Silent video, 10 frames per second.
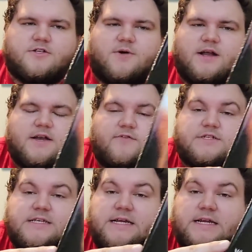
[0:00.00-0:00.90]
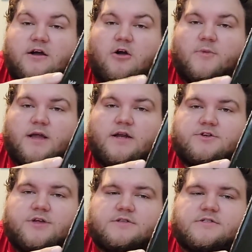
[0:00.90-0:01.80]
so I had never seen Armageddon
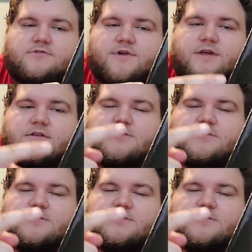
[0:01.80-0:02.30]
2003.